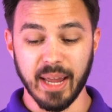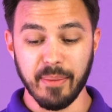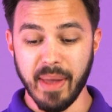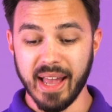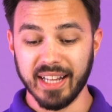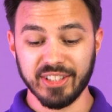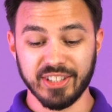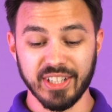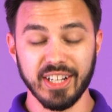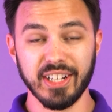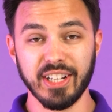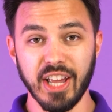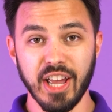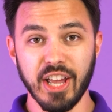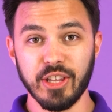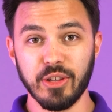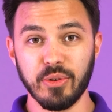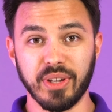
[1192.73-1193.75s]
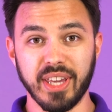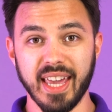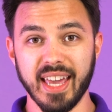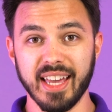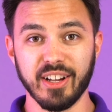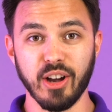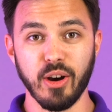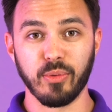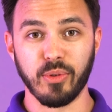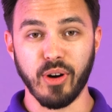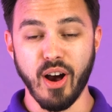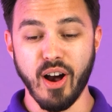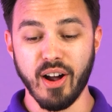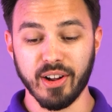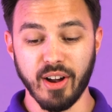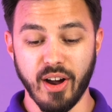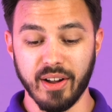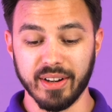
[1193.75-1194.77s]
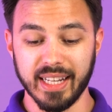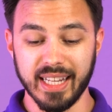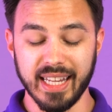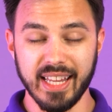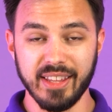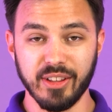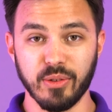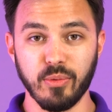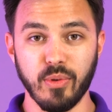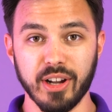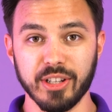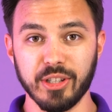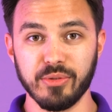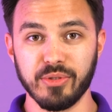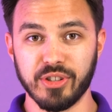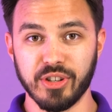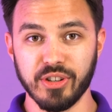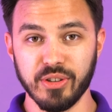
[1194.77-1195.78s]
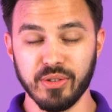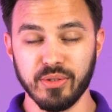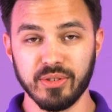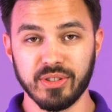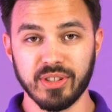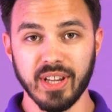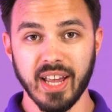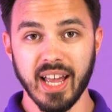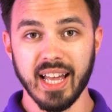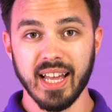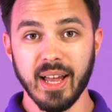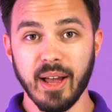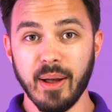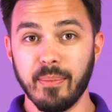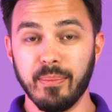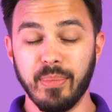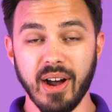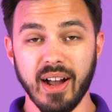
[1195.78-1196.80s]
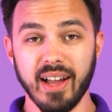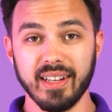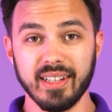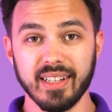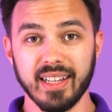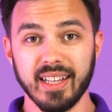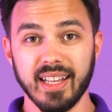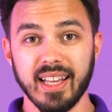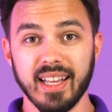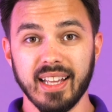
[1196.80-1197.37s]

I mentioned, you can't go wrong on either one you choose, but